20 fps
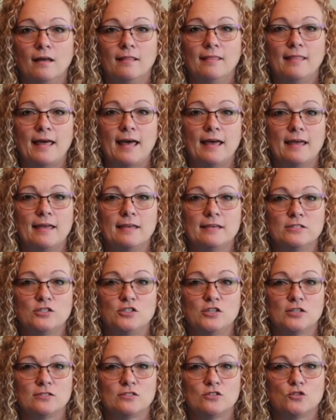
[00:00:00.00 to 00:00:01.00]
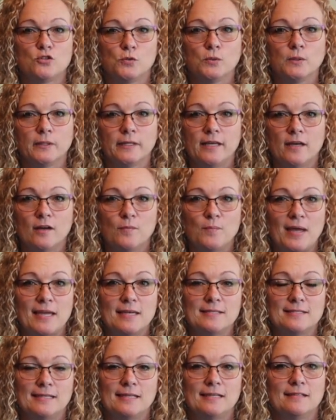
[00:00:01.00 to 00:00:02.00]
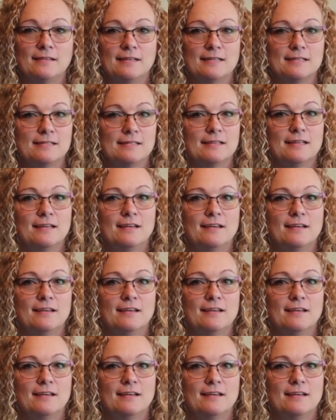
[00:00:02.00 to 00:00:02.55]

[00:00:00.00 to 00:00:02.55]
that is just truly amazing that